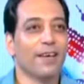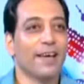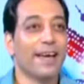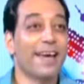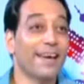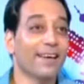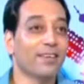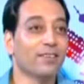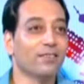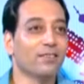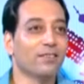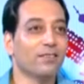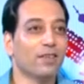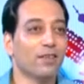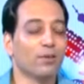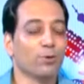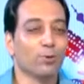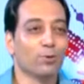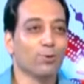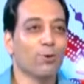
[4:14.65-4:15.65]
and
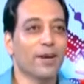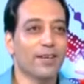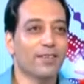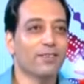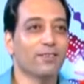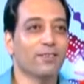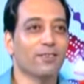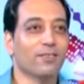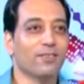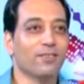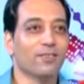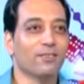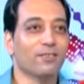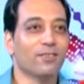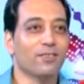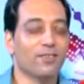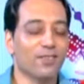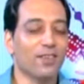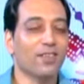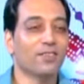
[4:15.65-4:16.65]
a good writer
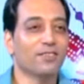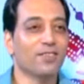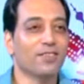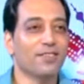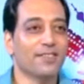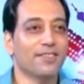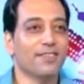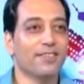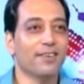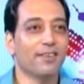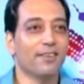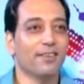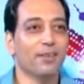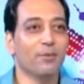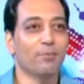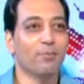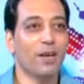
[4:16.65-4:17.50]
does not necessarily